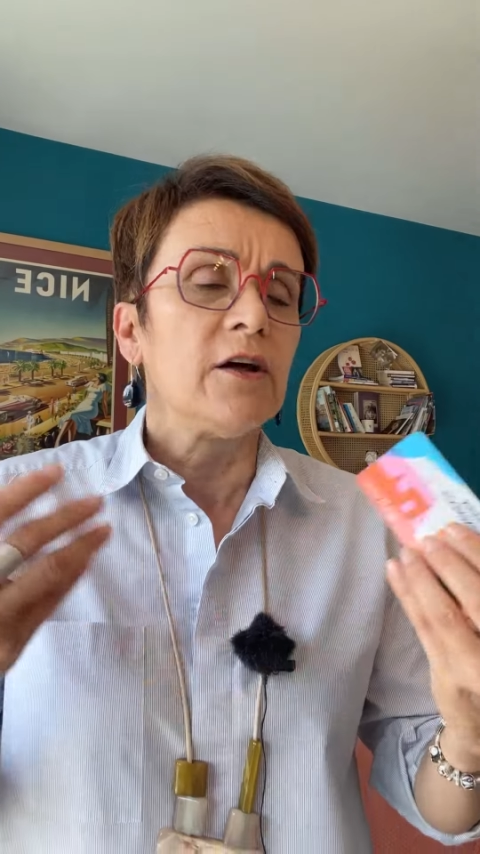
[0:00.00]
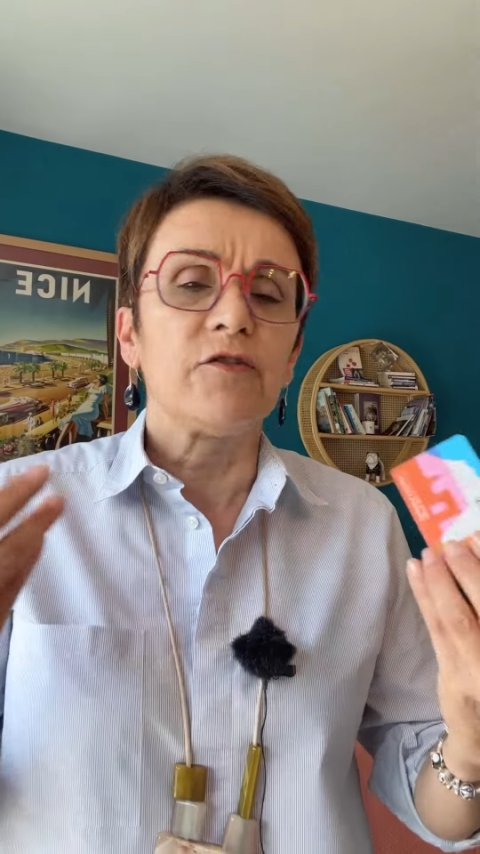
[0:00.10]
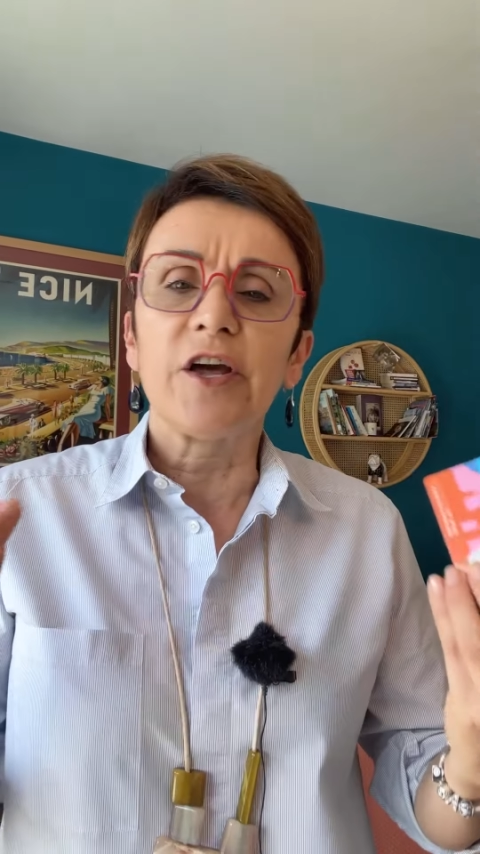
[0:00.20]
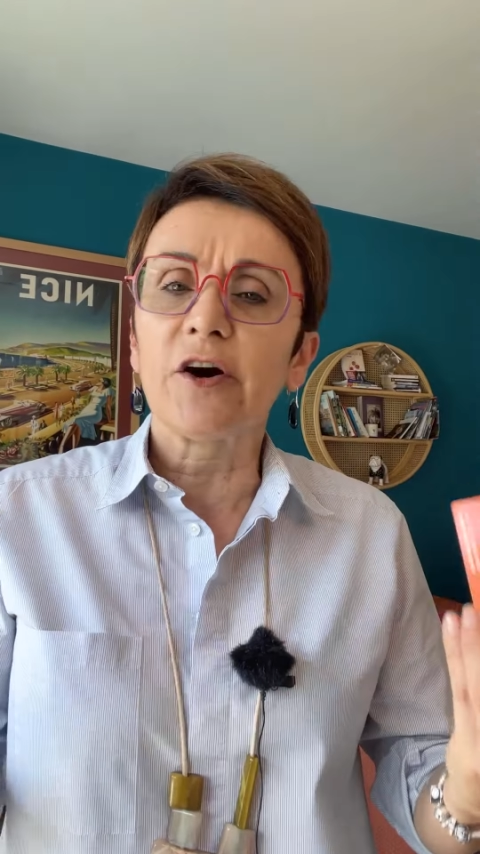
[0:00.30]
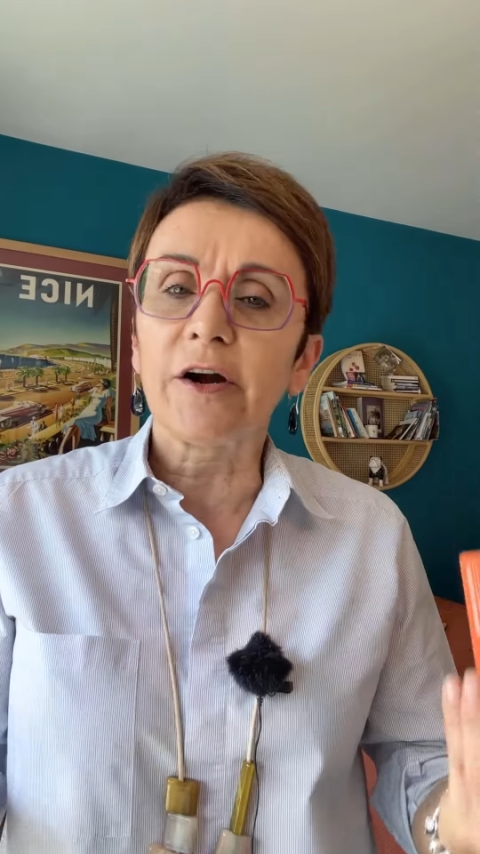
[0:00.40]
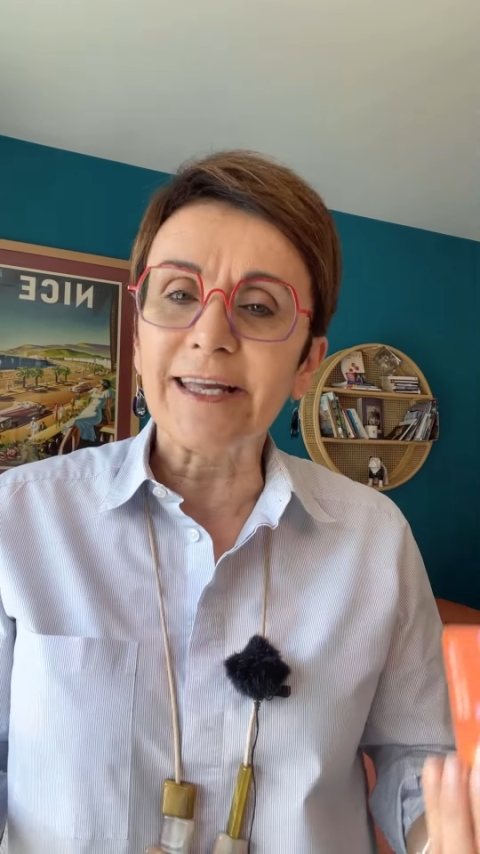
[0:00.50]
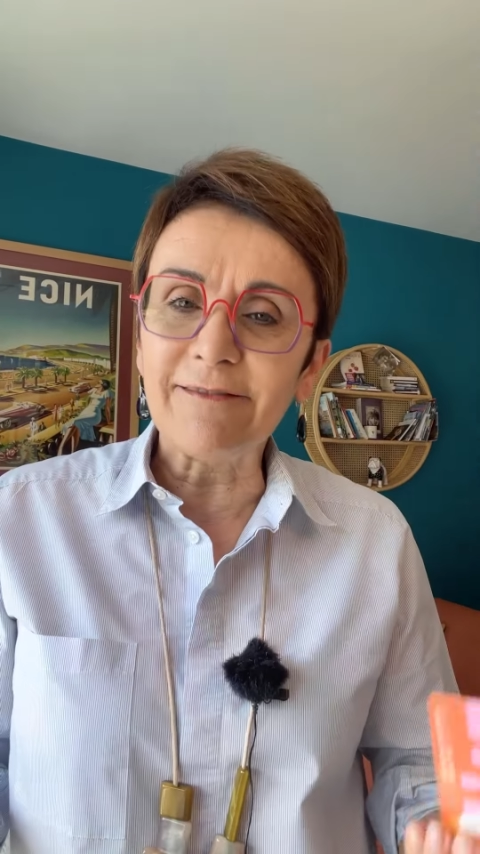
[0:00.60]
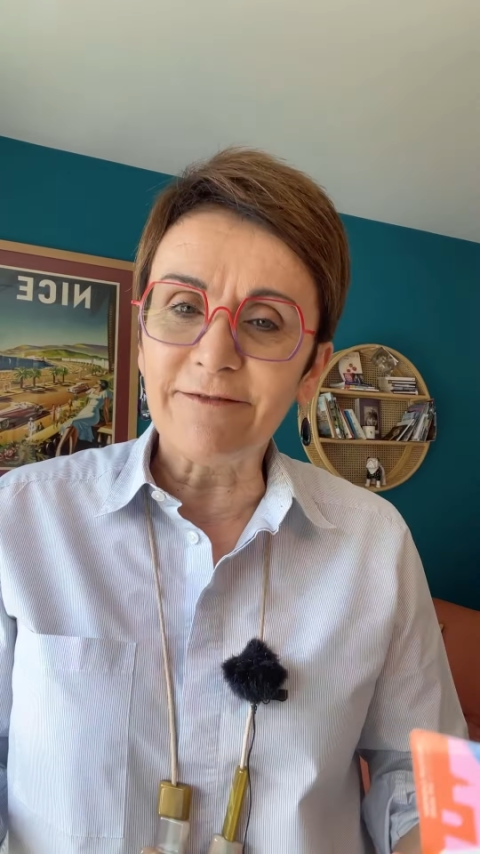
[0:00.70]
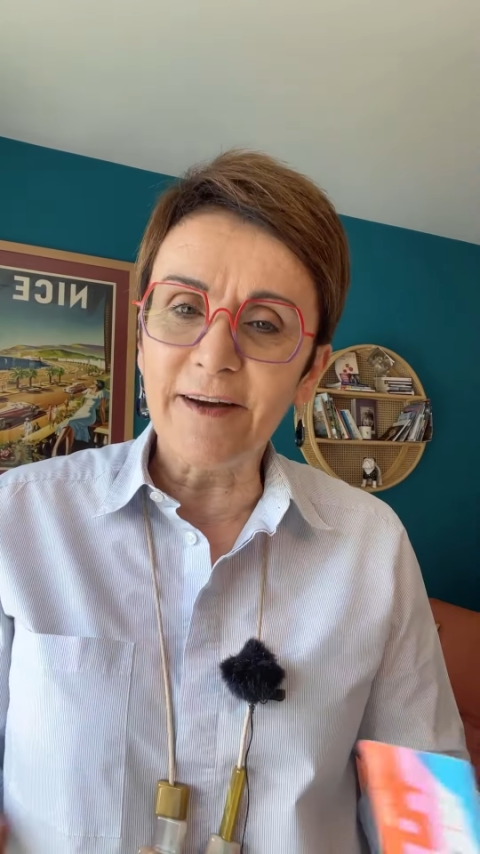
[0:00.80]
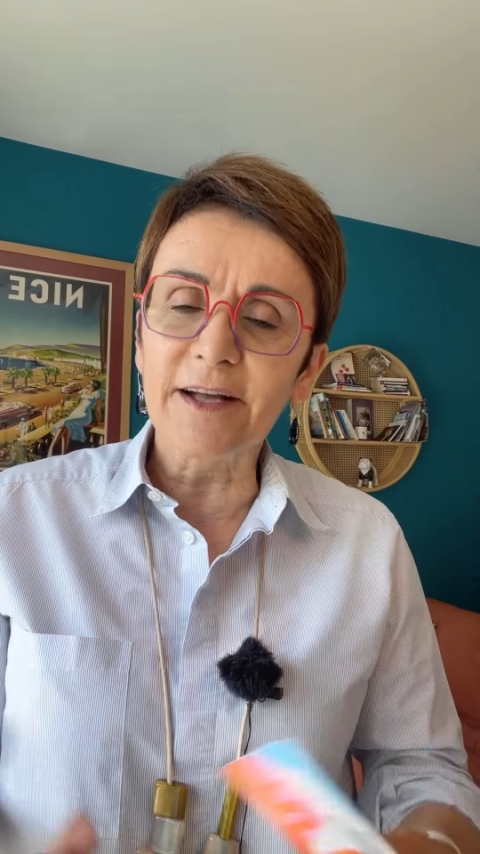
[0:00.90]
There are
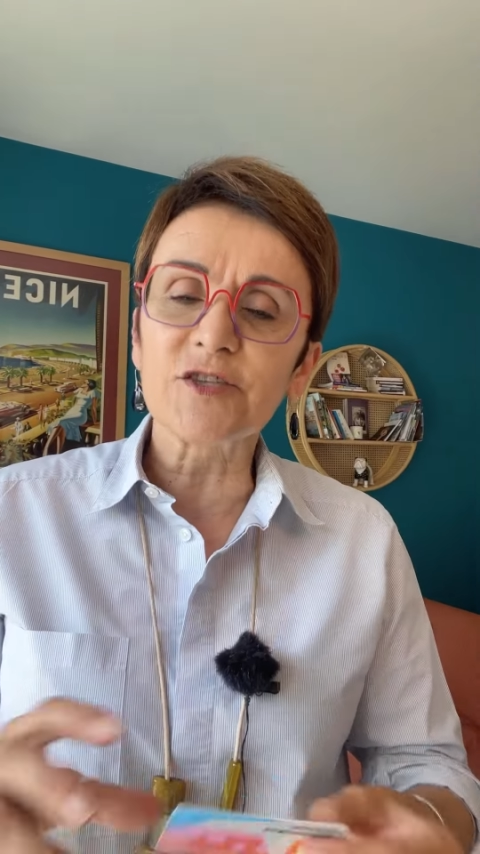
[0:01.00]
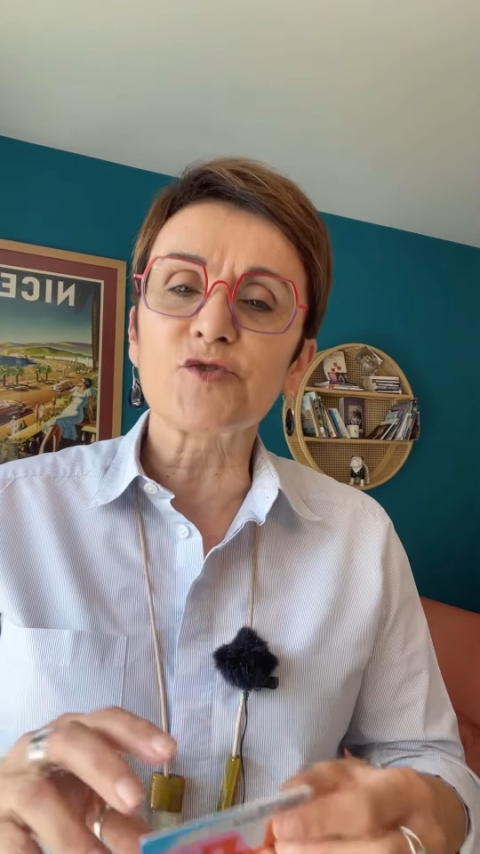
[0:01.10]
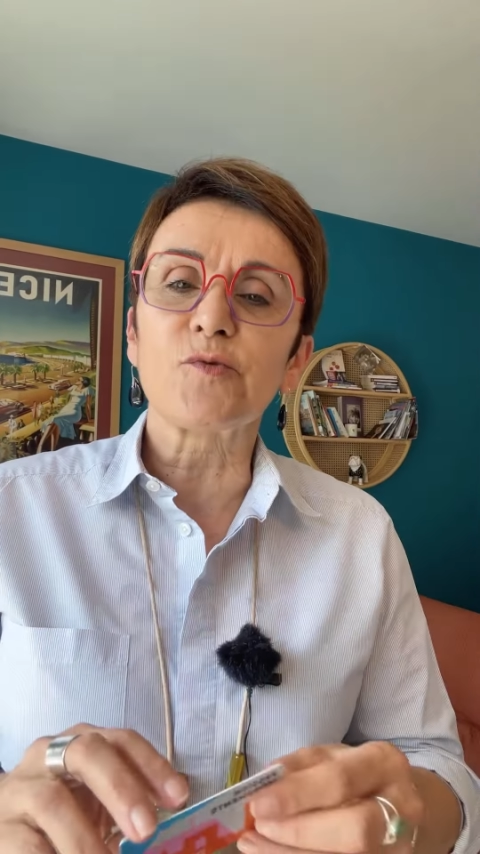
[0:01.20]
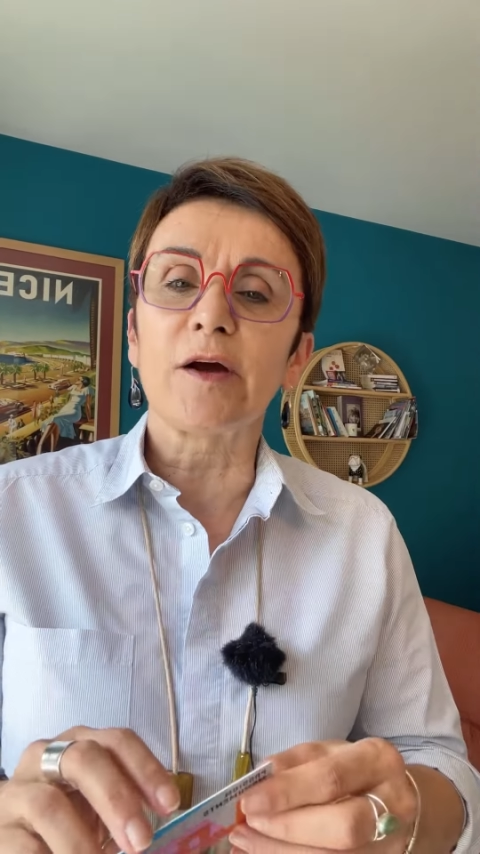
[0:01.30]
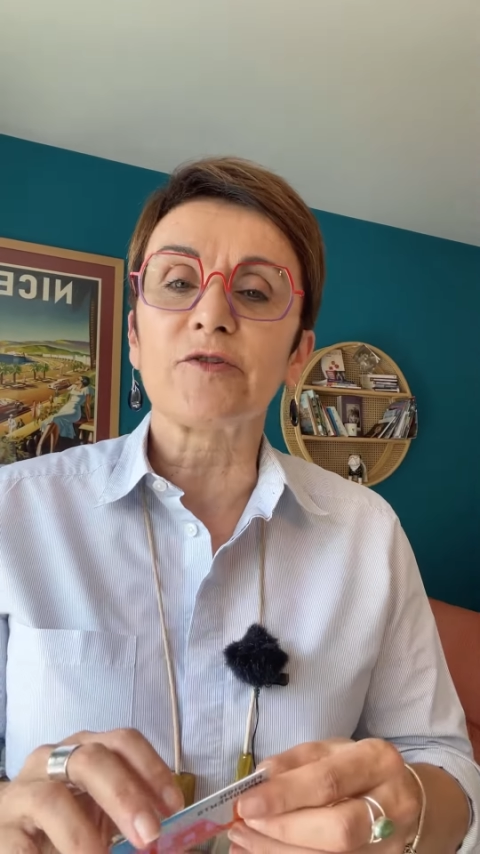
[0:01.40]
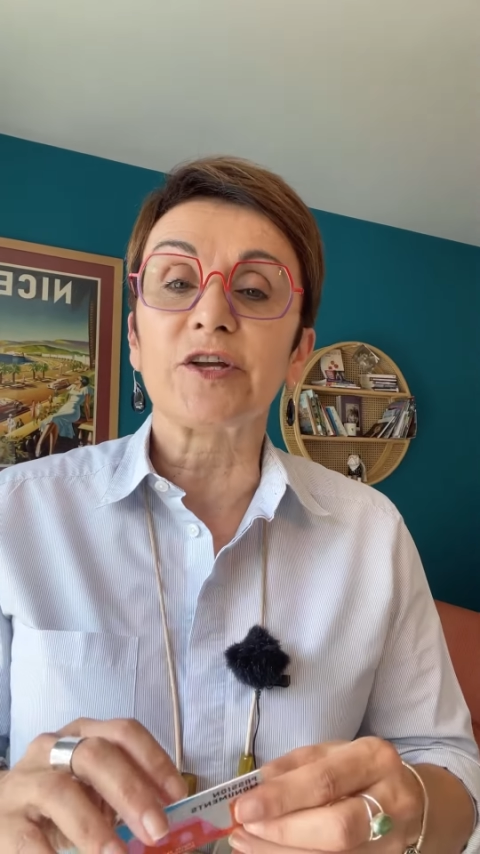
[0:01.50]
events throughout the